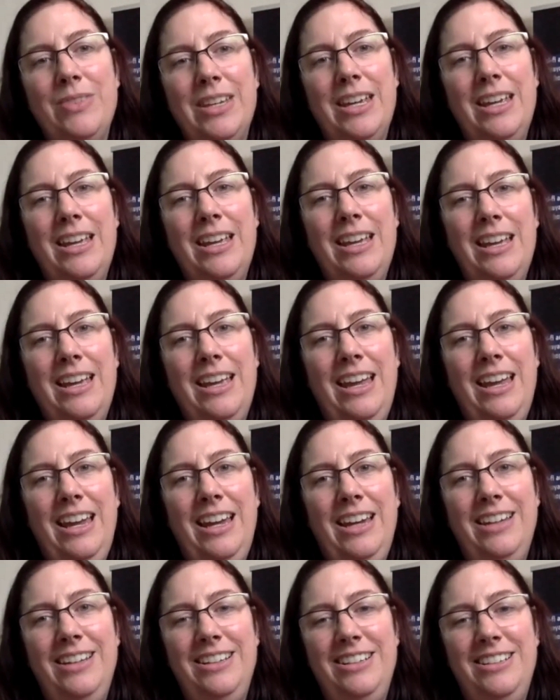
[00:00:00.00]

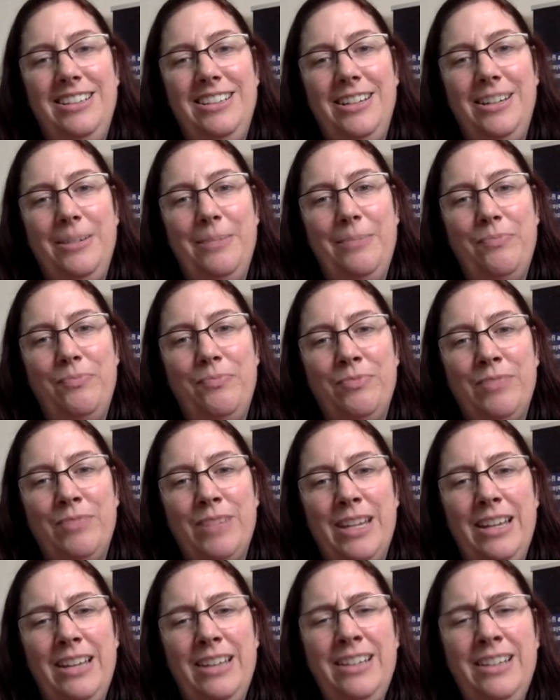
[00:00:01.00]
Mm-hmm. And
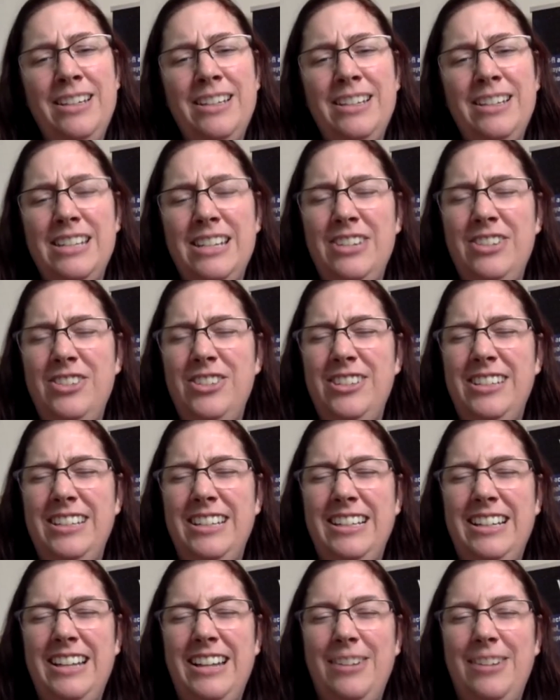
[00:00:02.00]
I think it's
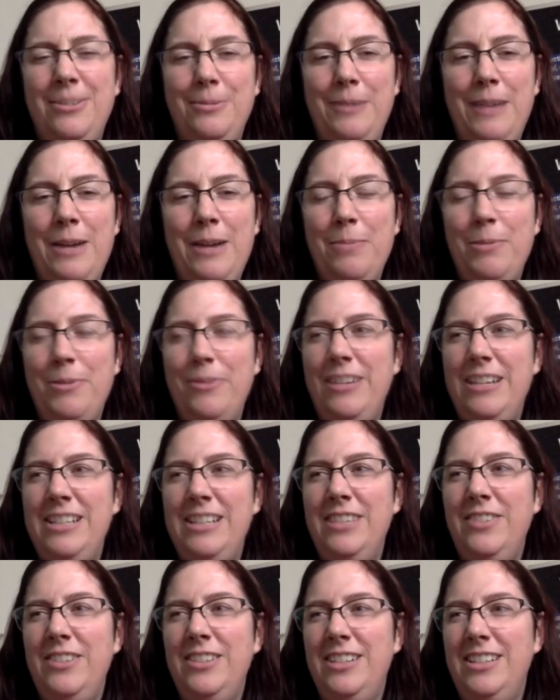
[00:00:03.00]
interesting how
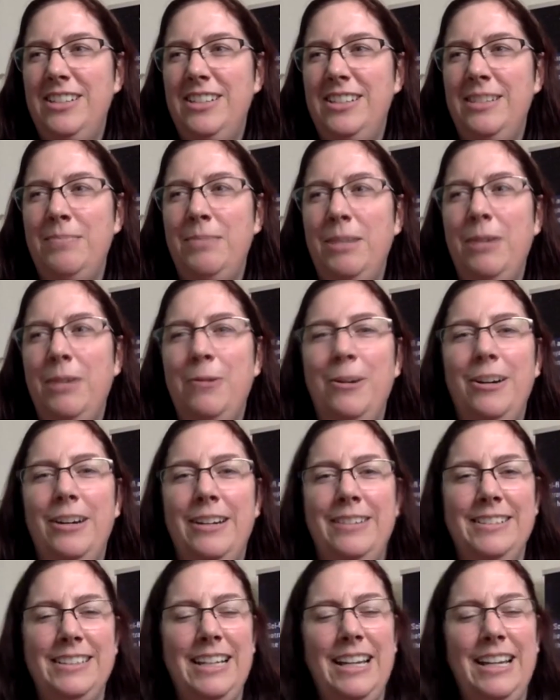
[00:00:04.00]
pervasive it is in my work.
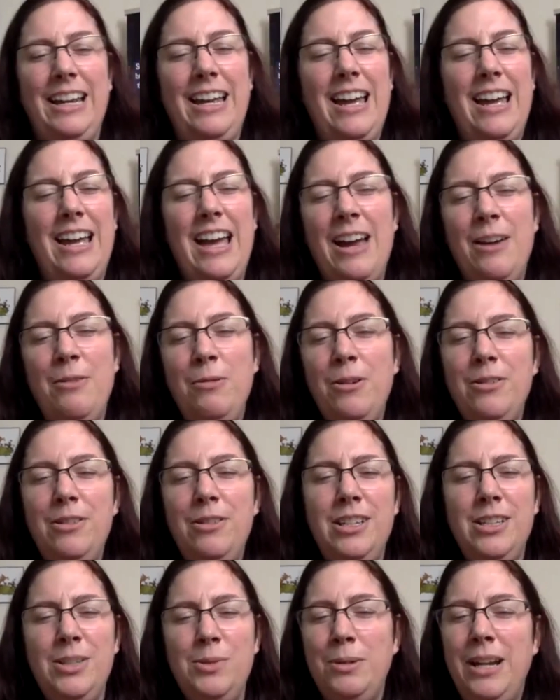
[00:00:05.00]
And it's like, I wrote
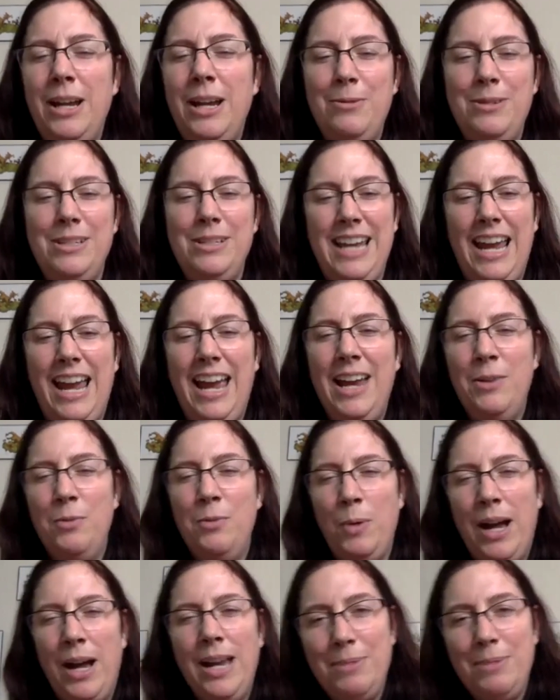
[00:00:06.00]
this when I was 10.
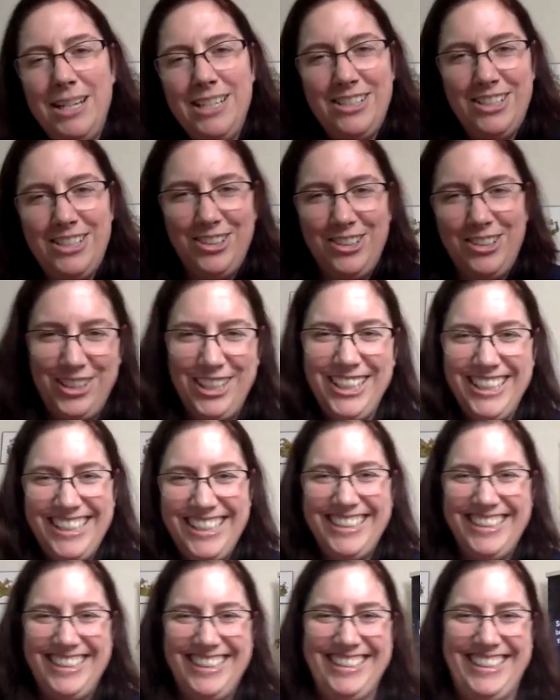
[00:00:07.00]
Why am I still
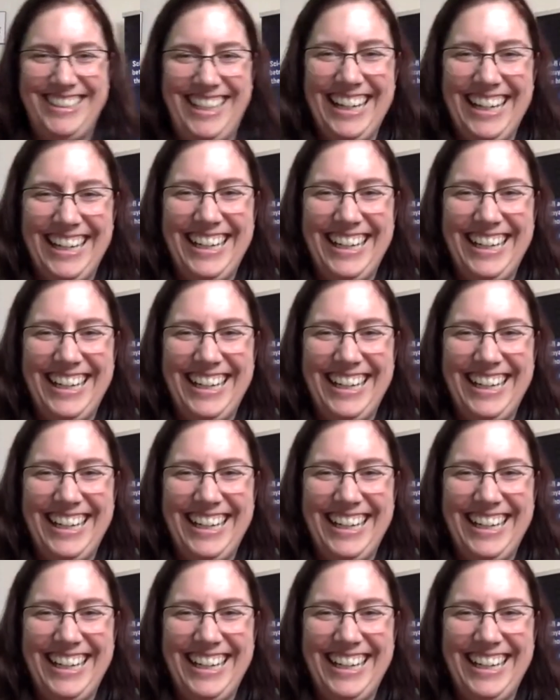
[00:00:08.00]
feeling this?